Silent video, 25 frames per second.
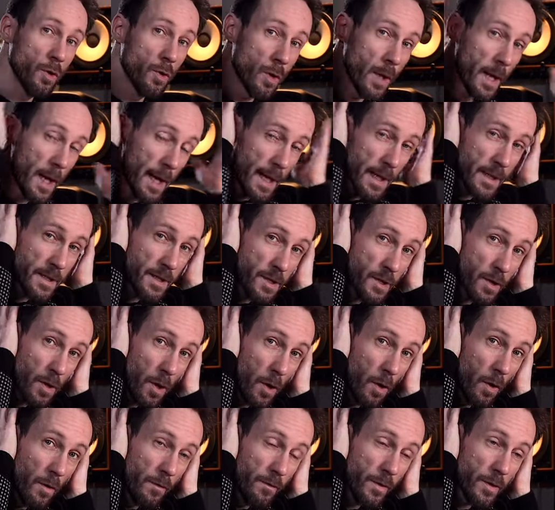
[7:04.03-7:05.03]
your hands
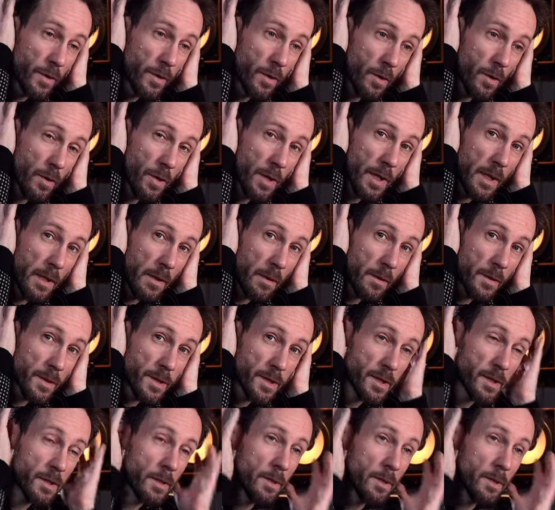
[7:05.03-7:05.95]
over your ears,